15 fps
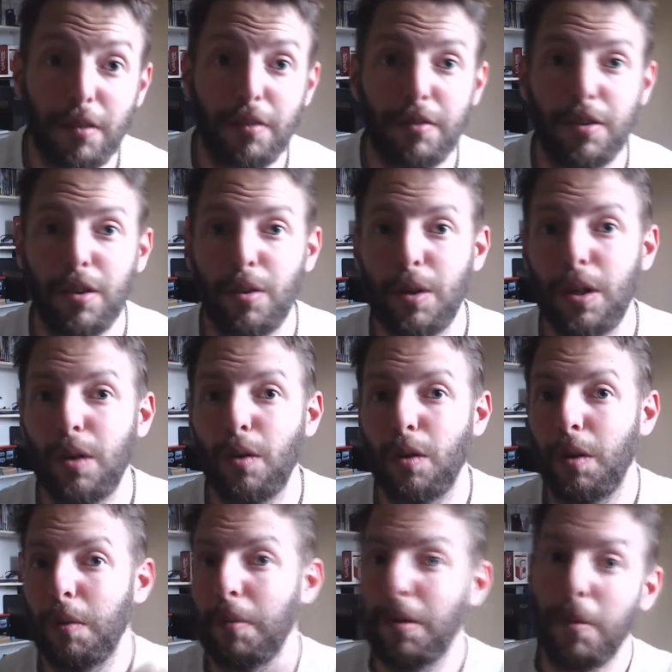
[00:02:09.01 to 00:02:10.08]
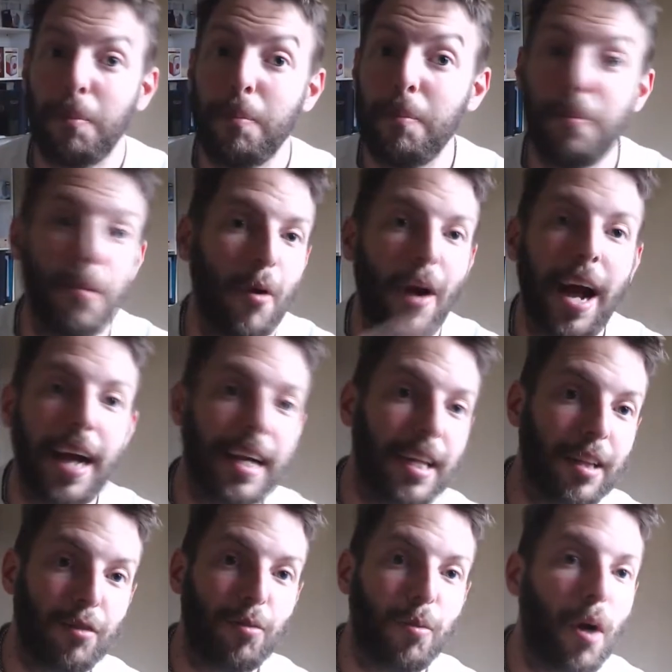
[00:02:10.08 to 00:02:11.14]
fluid or the
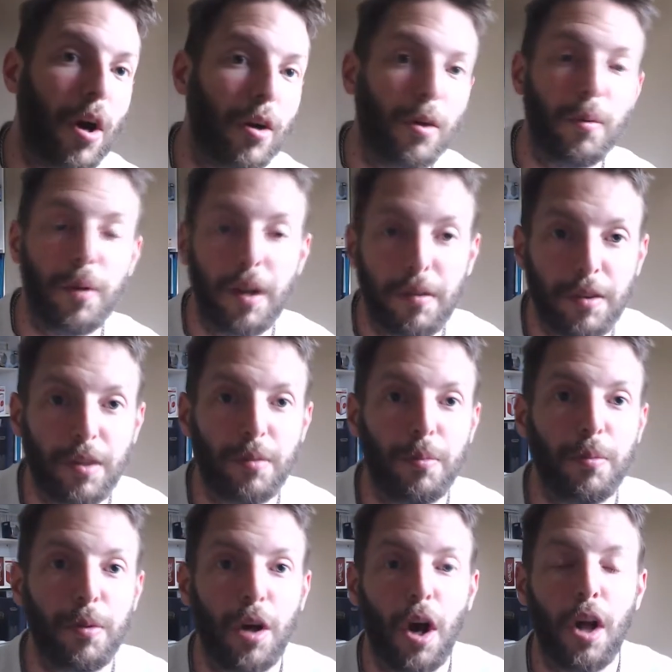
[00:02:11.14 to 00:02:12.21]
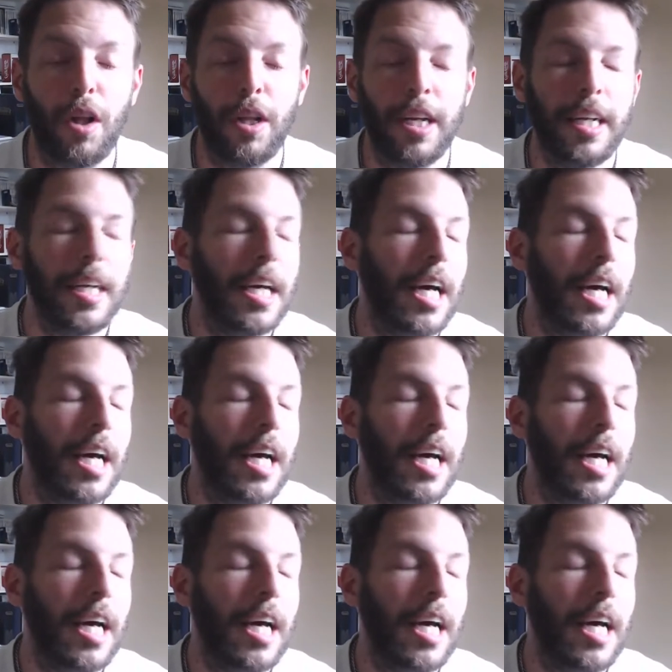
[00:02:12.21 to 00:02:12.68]
miraculous water or whatever they're calling it,